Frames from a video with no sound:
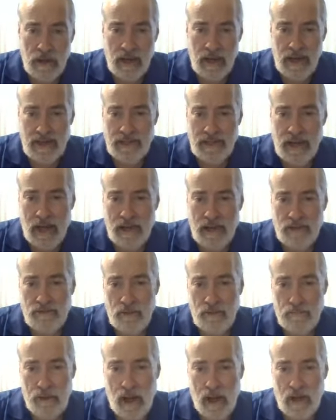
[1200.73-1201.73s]
and not as
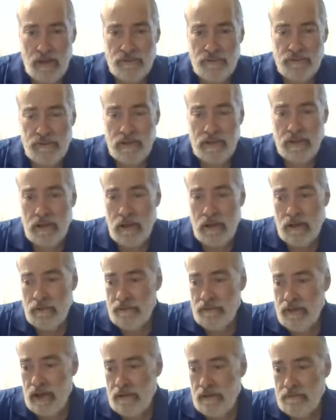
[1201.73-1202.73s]
a policy
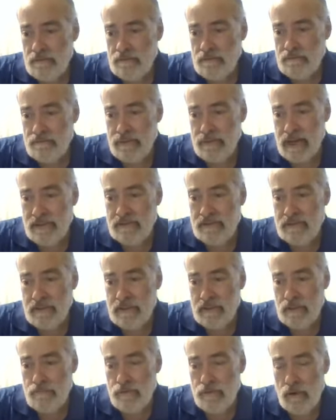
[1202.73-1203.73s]
that
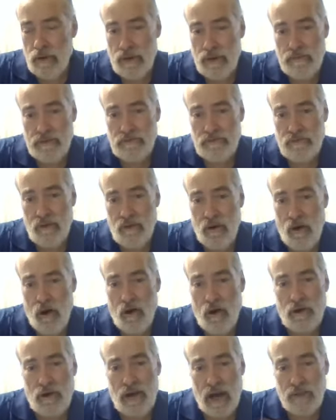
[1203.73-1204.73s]
basically prohibits
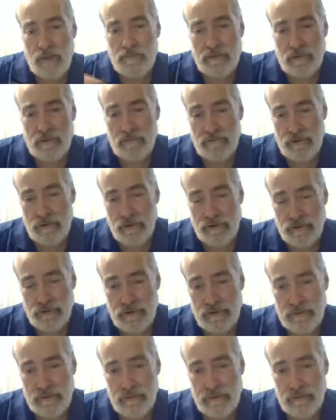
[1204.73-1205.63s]
all kinds of conversion.